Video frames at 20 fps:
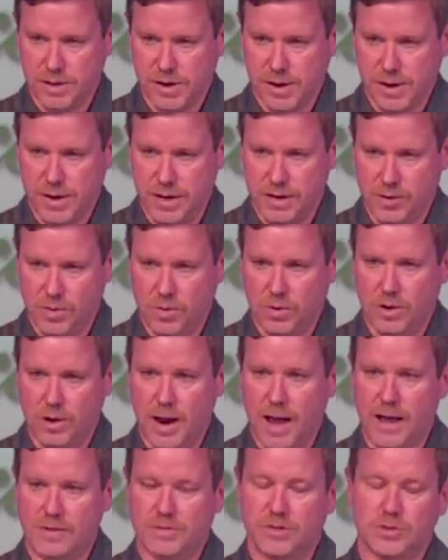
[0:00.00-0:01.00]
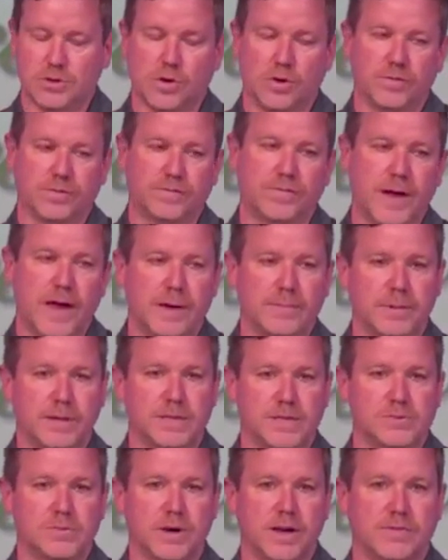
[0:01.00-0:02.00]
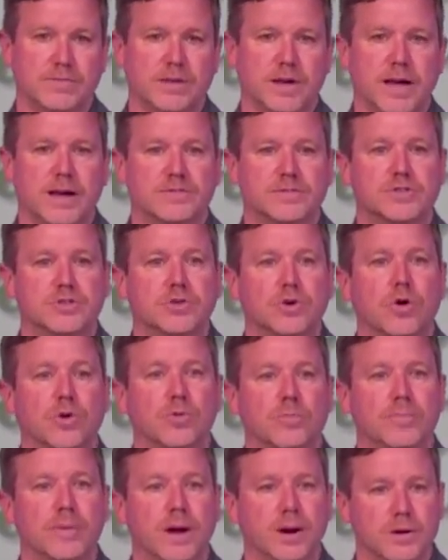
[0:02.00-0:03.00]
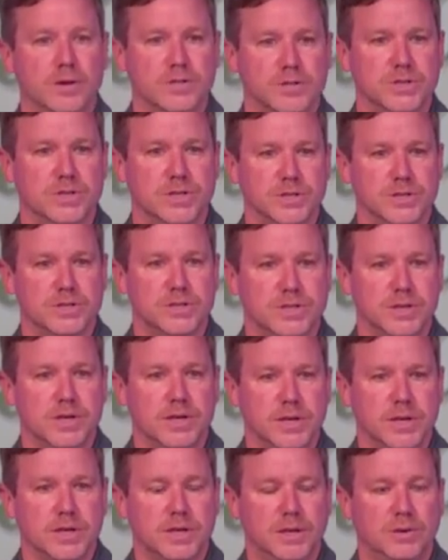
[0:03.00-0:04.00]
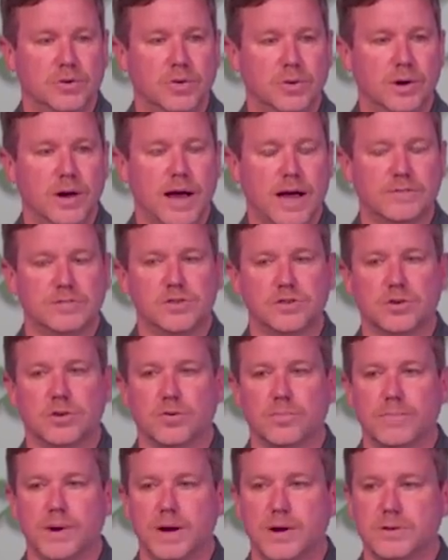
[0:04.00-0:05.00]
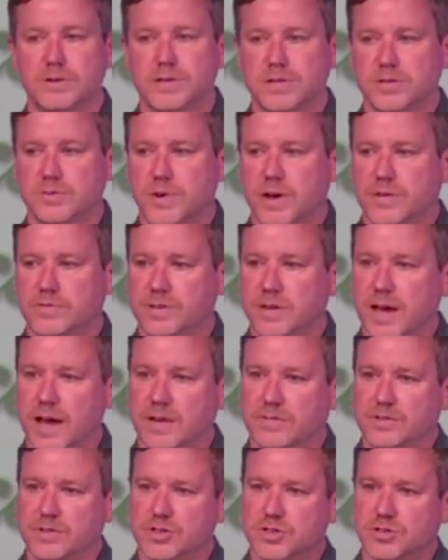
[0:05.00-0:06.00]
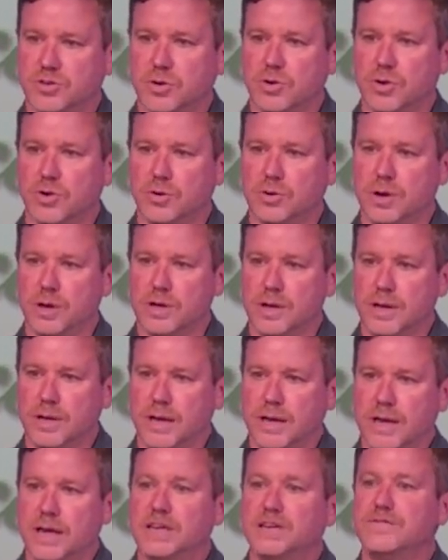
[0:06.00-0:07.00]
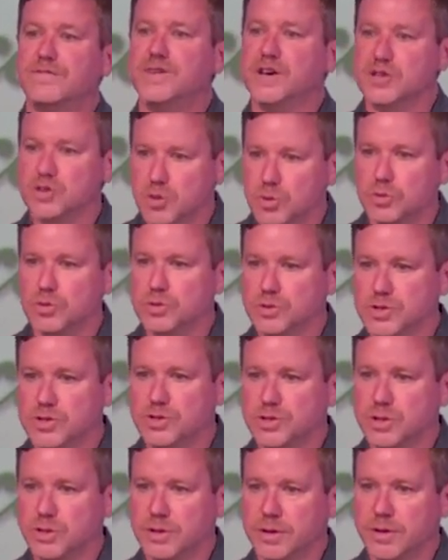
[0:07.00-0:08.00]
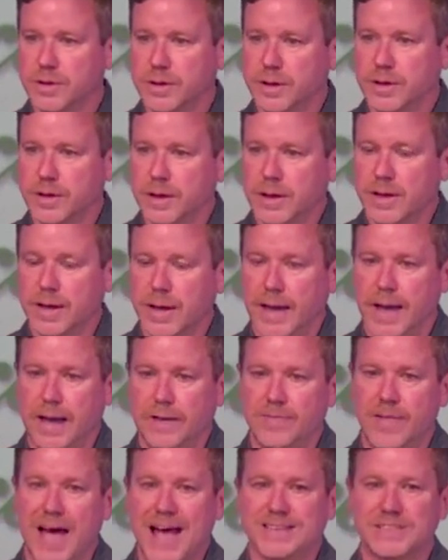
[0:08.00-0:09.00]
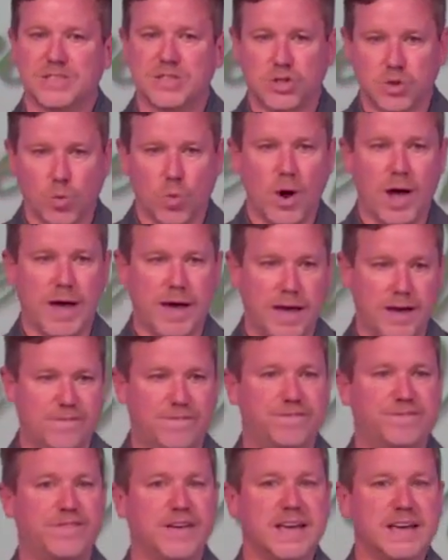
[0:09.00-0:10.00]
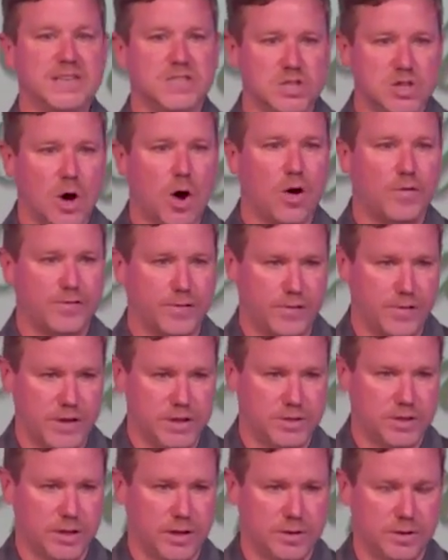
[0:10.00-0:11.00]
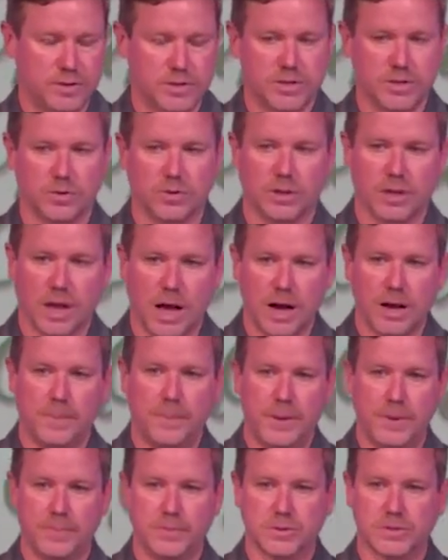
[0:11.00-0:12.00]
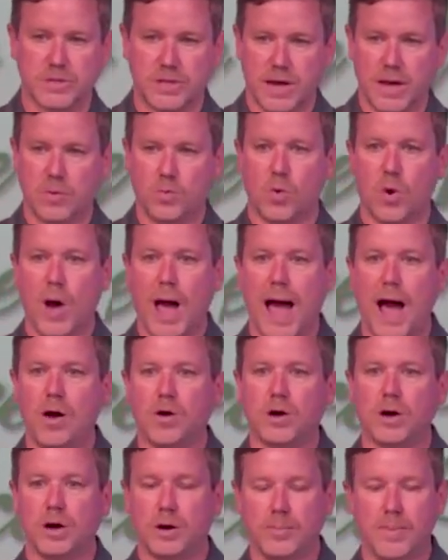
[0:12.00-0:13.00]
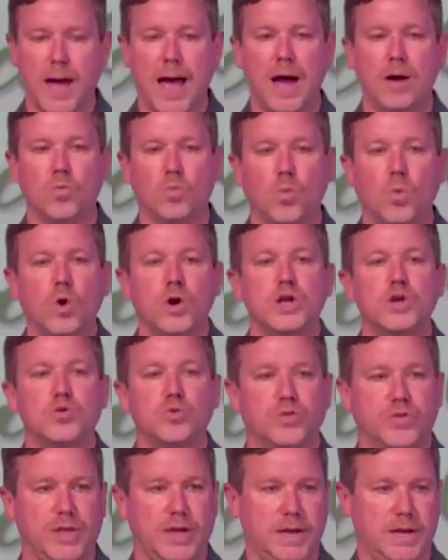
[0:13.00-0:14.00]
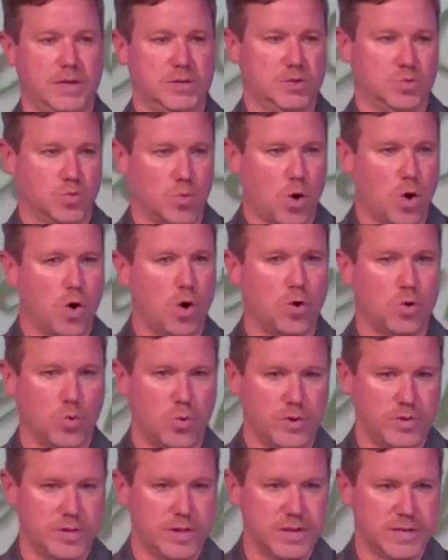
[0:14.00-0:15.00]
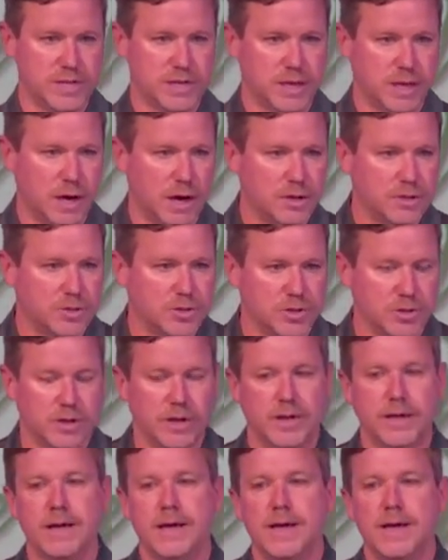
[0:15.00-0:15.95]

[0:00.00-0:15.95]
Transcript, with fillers: In order to have strong families, we have to have strong marriages. In order to have strong marriages, we have to have strong individuals and that's the way it feeds off of each other. So a lot of people say, "Well, how come? How? What do you think is wrong with this country?